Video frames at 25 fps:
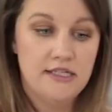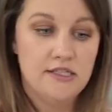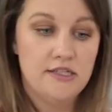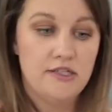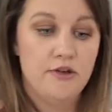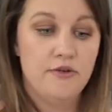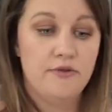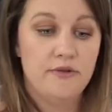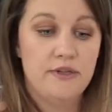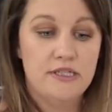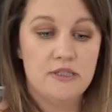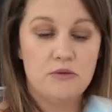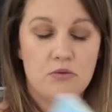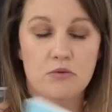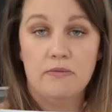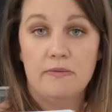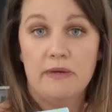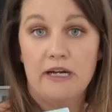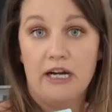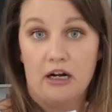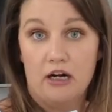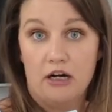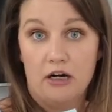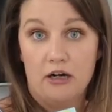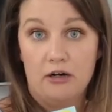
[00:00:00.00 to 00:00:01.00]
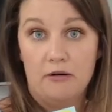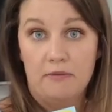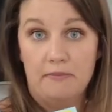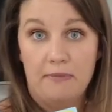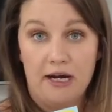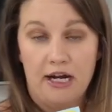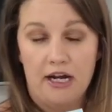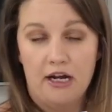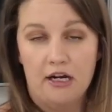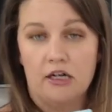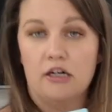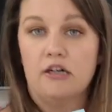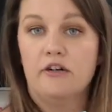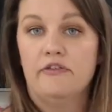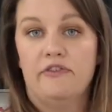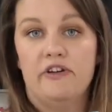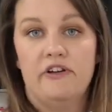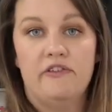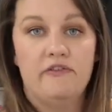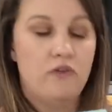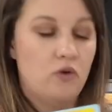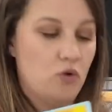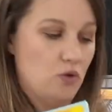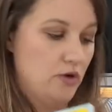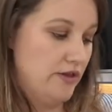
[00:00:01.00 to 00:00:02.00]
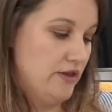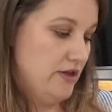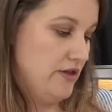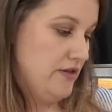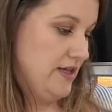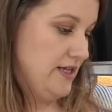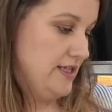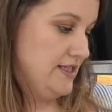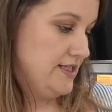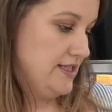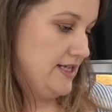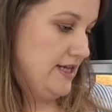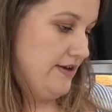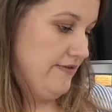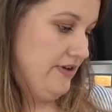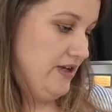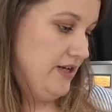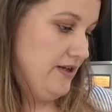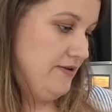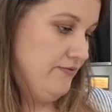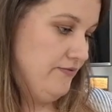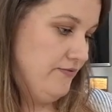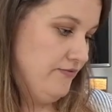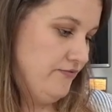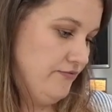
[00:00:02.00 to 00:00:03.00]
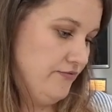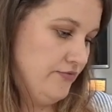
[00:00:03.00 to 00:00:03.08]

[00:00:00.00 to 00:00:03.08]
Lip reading: So this will be our biography for the Thanksgiving.